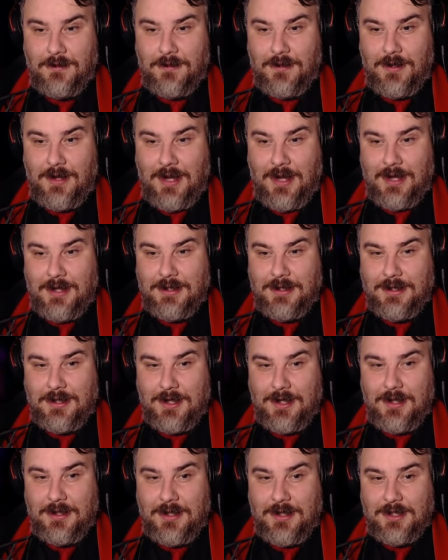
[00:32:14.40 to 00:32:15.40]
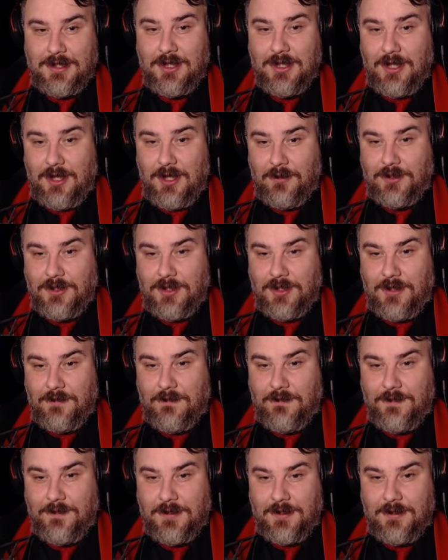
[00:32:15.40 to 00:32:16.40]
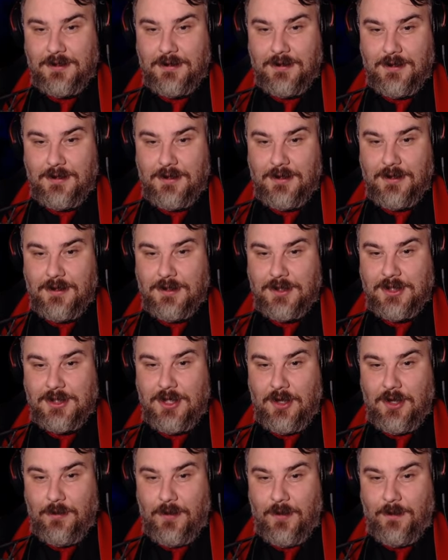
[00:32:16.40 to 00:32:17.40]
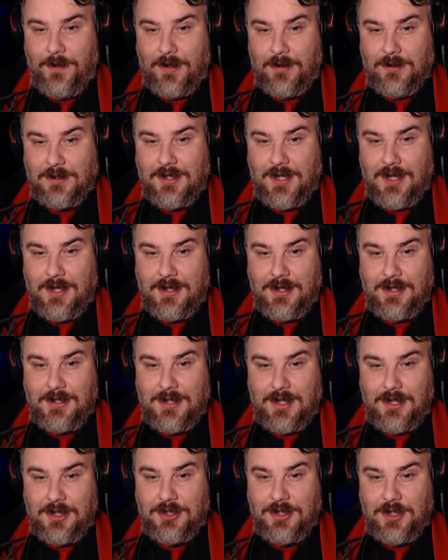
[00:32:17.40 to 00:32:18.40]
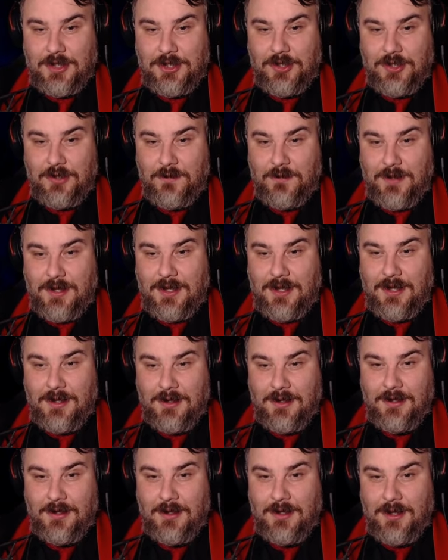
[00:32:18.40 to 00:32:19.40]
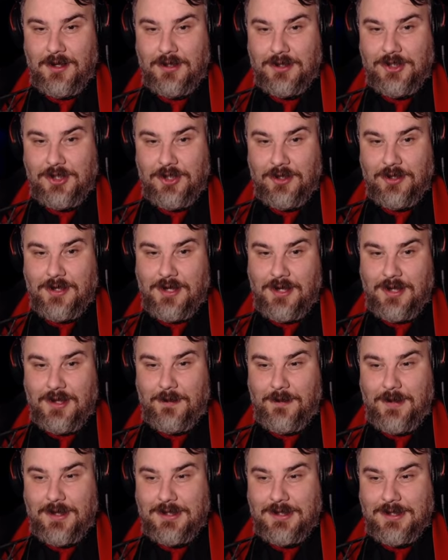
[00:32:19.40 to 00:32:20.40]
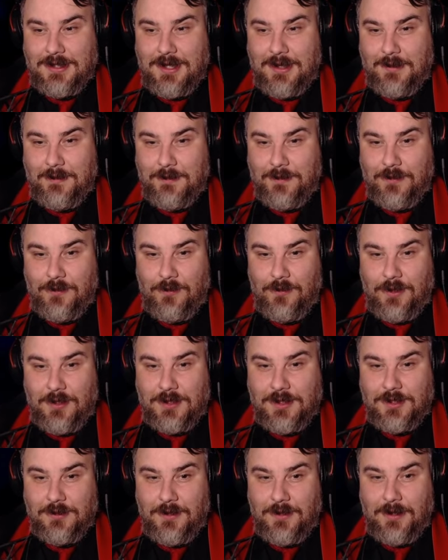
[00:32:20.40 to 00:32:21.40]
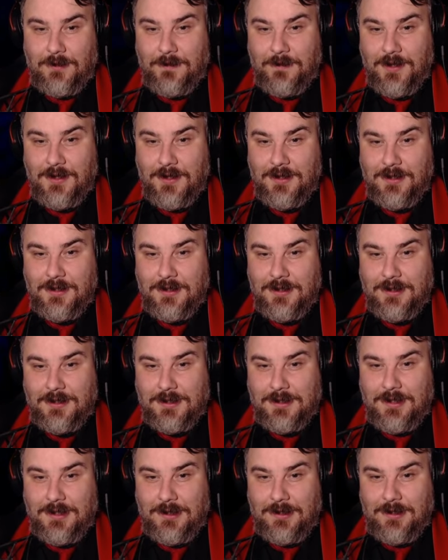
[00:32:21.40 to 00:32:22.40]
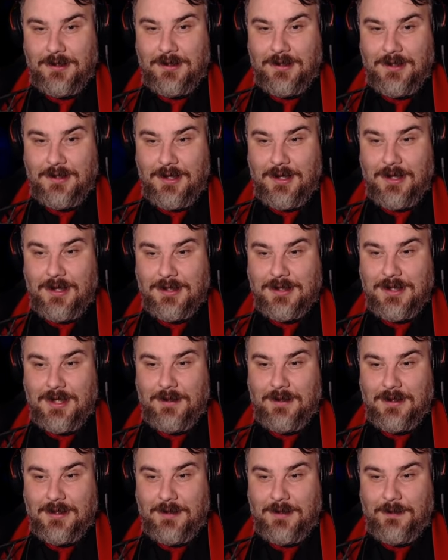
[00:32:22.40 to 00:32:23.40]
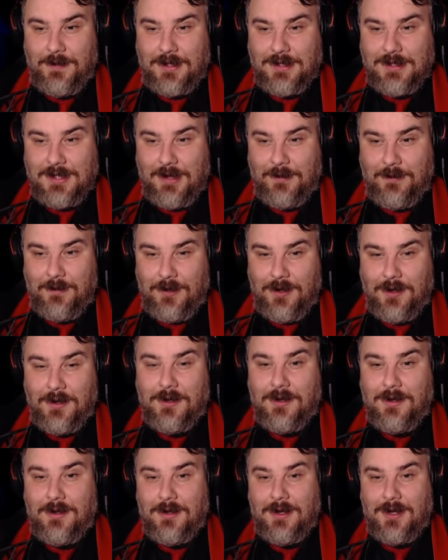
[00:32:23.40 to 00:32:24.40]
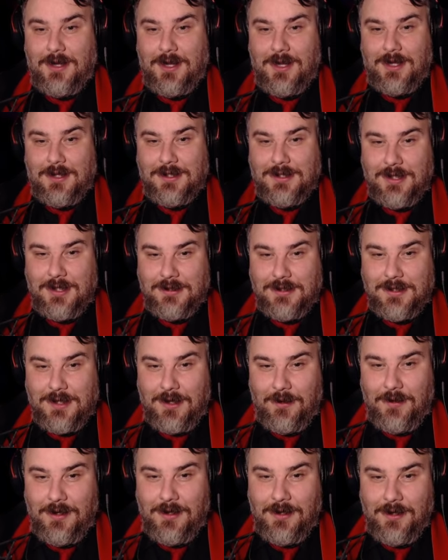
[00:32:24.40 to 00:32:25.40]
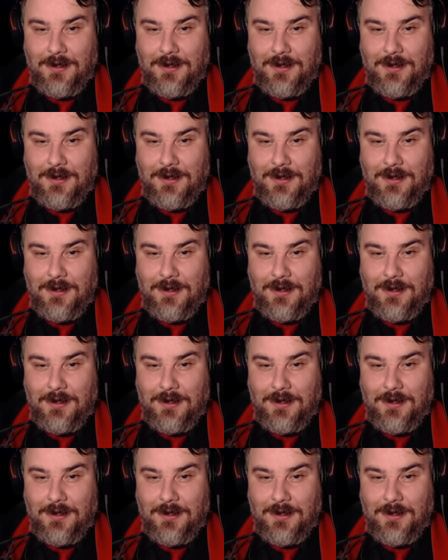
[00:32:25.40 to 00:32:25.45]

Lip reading: And there's loads of snowmobiles at the dish. There should be a chunk at the base camp one as well. So yeah, let's get to base camp one and get ourselves going.